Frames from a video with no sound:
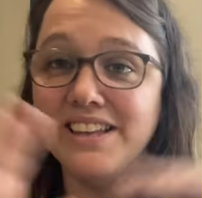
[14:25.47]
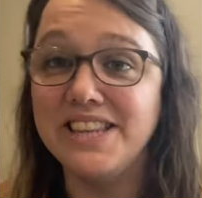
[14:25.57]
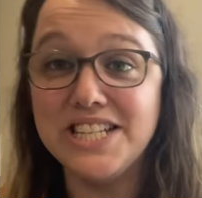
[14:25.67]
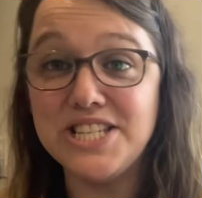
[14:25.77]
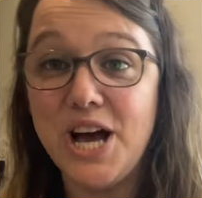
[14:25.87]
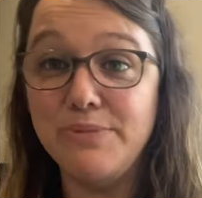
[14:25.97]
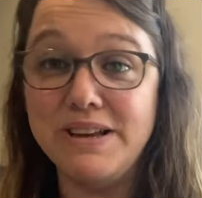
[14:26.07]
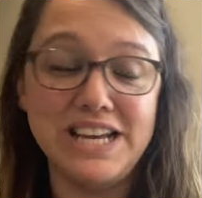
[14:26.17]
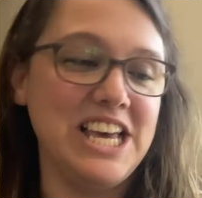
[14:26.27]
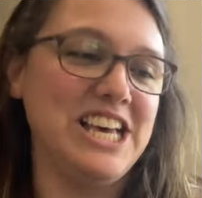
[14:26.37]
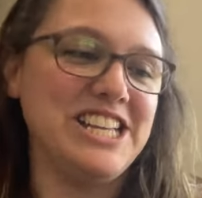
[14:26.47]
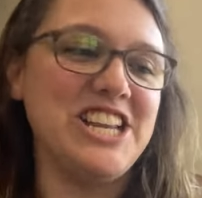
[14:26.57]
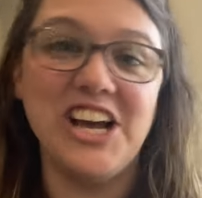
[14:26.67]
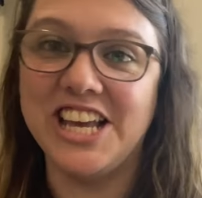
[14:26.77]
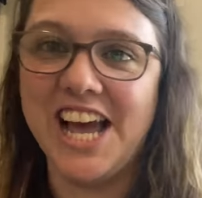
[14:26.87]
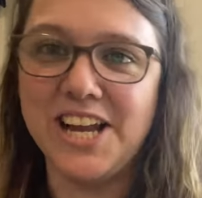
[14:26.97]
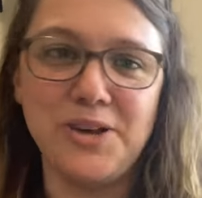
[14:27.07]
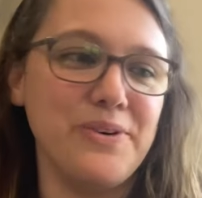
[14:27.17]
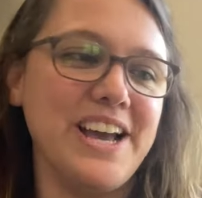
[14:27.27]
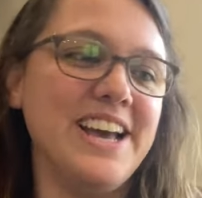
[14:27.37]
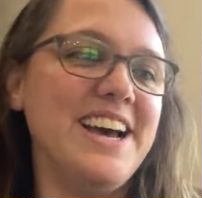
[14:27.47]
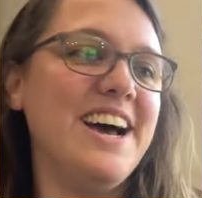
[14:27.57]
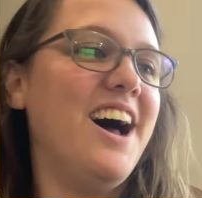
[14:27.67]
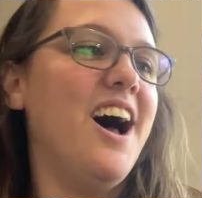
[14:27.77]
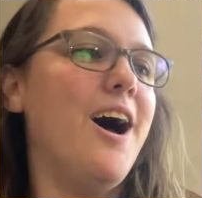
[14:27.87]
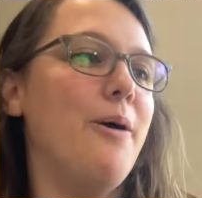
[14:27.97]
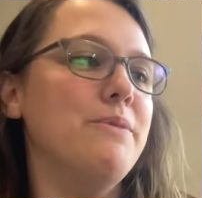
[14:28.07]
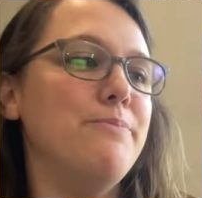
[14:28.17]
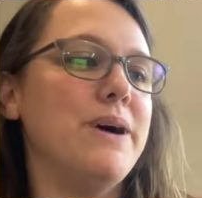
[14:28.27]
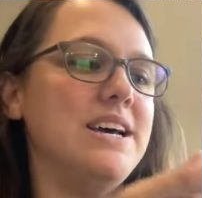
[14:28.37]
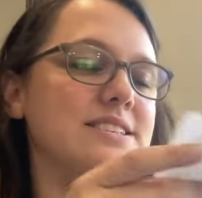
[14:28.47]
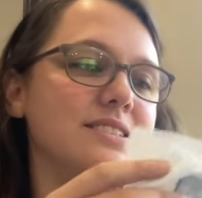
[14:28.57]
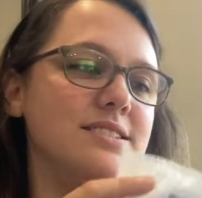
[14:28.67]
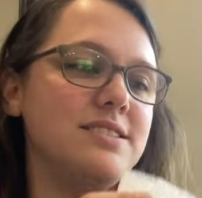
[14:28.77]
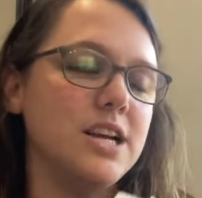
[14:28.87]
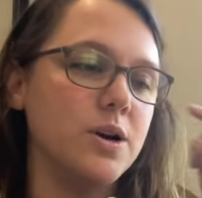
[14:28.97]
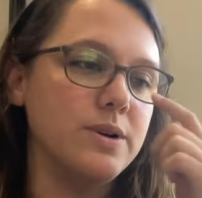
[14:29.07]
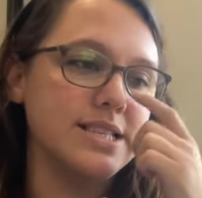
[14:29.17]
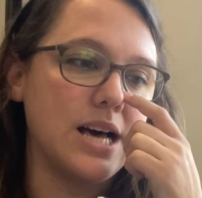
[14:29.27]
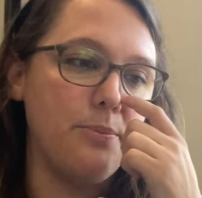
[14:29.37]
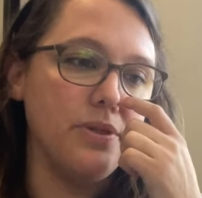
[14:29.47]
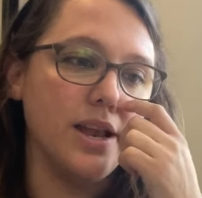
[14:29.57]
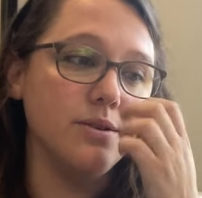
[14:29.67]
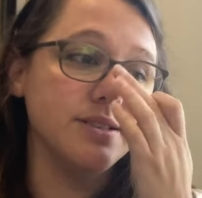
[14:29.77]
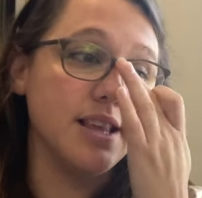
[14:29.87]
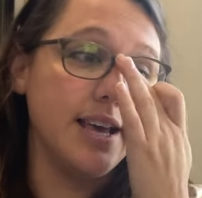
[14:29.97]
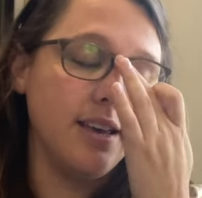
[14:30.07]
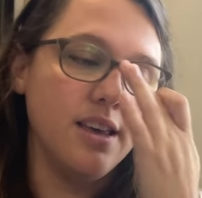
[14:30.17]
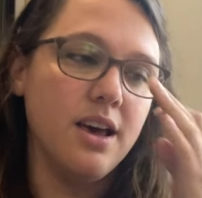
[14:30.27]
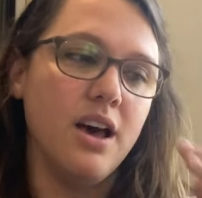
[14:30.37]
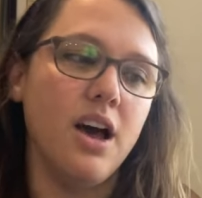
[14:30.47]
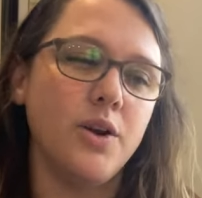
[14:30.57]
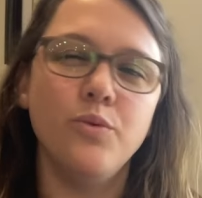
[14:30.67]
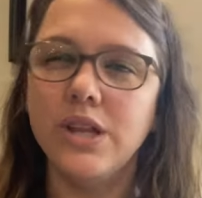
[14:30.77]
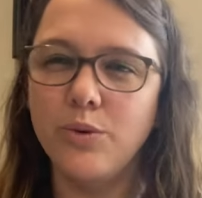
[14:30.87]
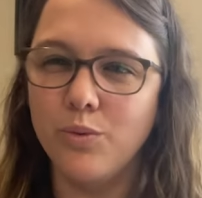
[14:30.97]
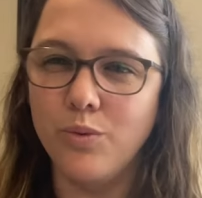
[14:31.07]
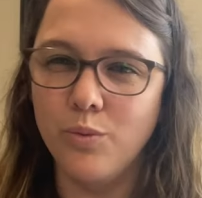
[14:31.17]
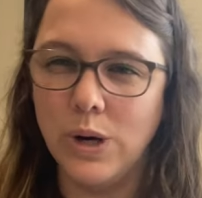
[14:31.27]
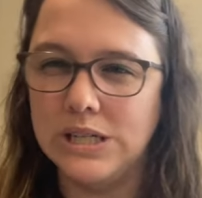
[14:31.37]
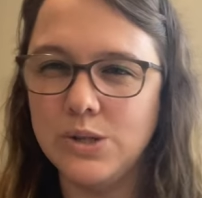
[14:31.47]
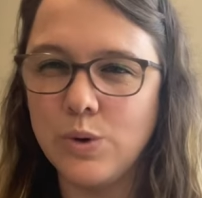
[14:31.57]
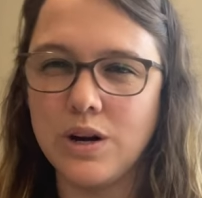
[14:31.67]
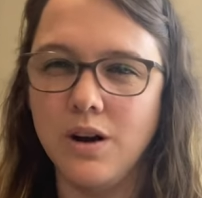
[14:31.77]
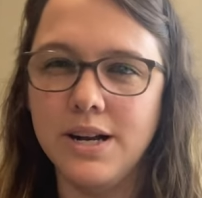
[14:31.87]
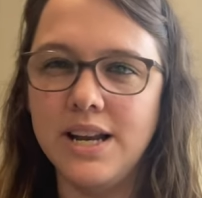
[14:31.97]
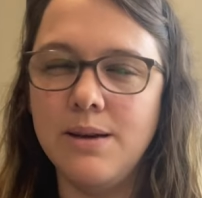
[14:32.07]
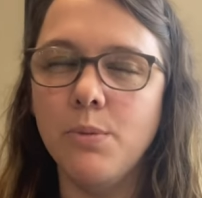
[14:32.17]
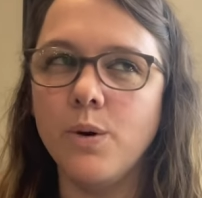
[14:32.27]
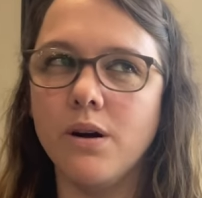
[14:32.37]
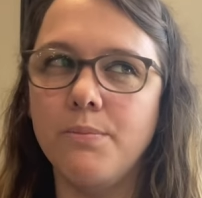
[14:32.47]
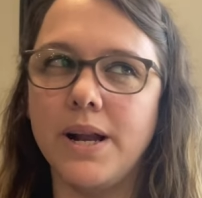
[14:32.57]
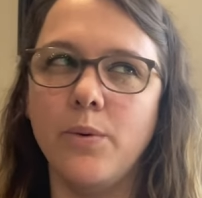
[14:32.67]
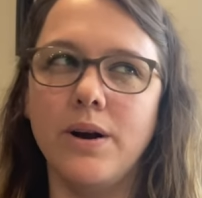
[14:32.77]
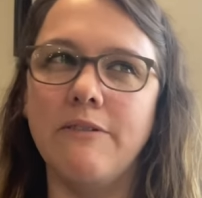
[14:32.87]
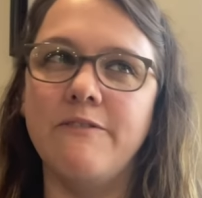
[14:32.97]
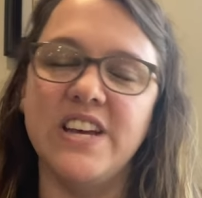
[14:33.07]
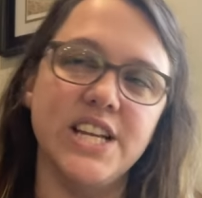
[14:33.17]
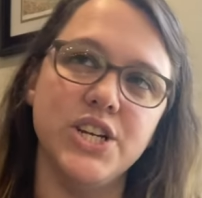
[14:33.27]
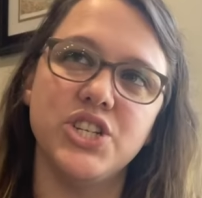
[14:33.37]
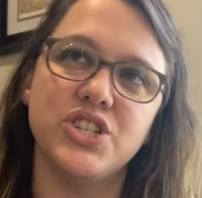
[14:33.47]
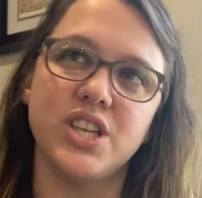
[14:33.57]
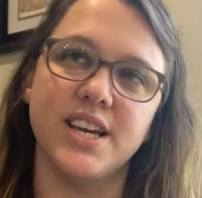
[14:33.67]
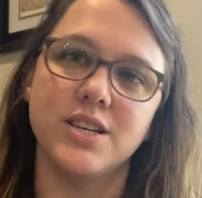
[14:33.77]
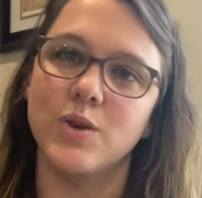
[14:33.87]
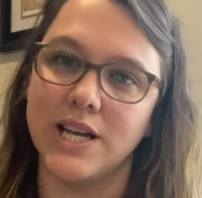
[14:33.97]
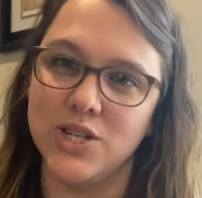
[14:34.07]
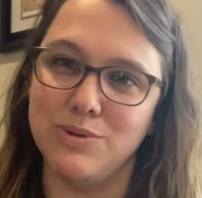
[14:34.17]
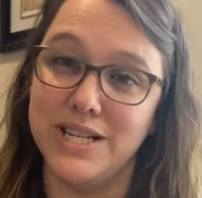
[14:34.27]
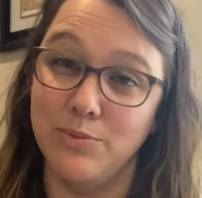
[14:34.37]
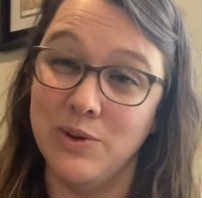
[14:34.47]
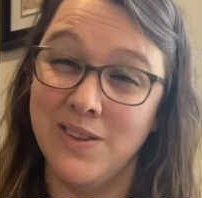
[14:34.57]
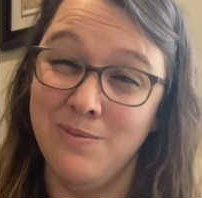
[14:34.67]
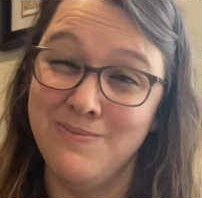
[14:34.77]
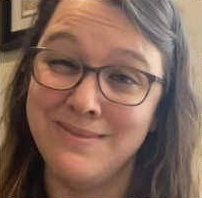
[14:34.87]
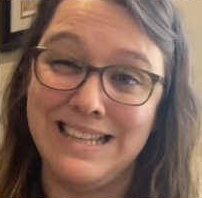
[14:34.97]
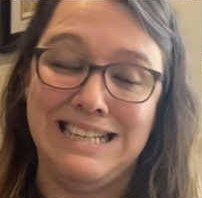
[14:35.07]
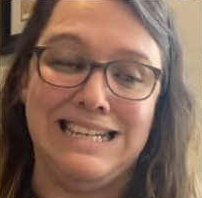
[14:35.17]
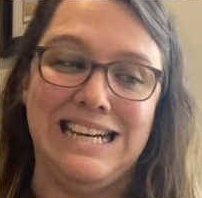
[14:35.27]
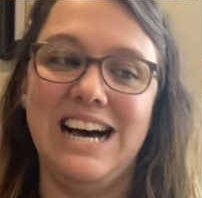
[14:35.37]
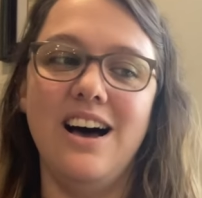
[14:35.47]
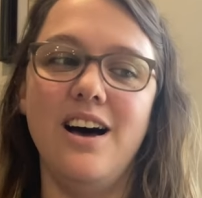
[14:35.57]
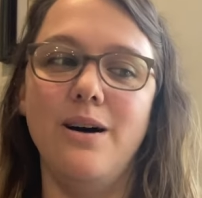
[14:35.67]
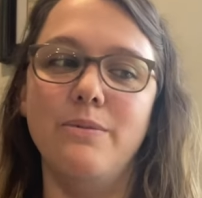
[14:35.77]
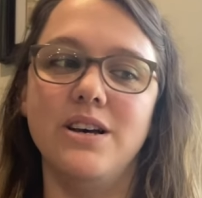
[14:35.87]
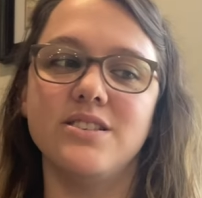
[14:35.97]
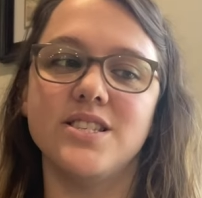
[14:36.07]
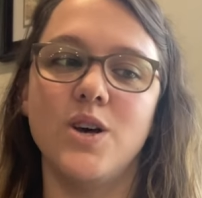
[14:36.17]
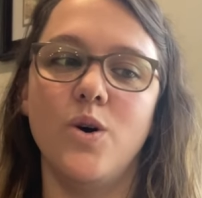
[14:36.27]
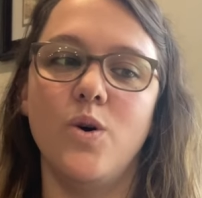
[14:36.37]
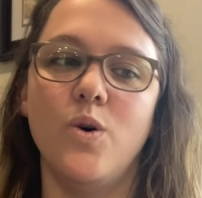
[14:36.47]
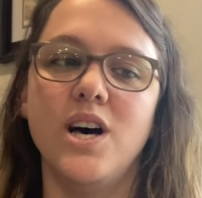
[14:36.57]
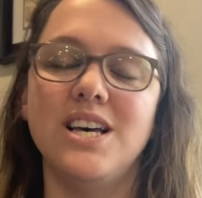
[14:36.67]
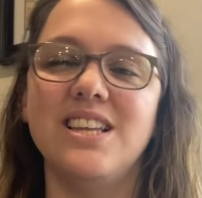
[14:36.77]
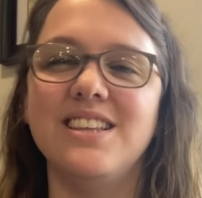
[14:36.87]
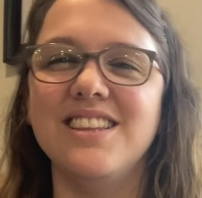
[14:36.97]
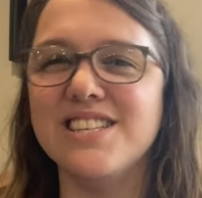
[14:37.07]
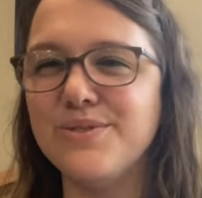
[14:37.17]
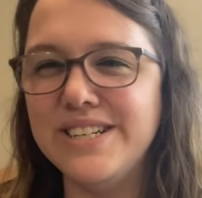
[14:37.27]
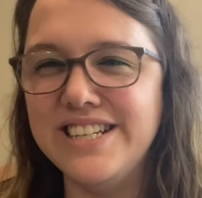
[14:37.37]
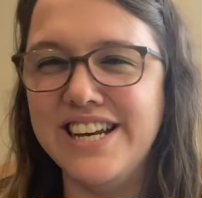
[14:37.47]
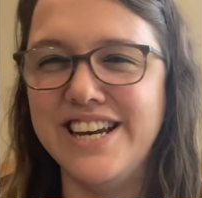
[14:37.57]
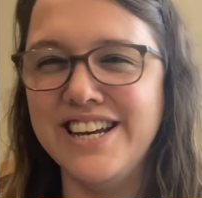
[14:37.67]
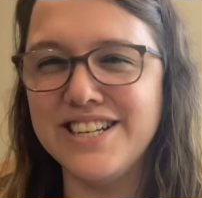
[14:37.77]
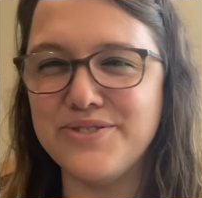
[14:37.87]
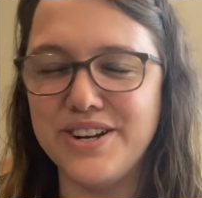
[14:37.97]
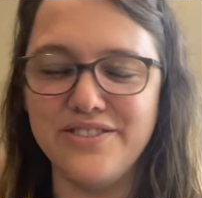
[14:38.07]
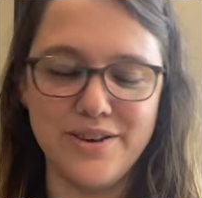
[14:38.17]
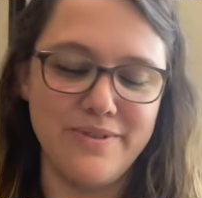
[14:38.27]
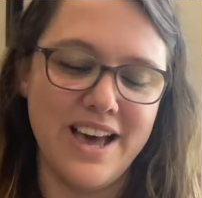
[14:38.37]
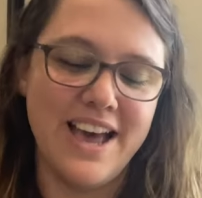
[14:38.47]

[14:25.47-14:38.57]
That's not me. Not yet anyway. But there was a couple that I was like, I don't really want to work on anymore, but I want to finish, like, so I can just be done with them. So this one is one of them.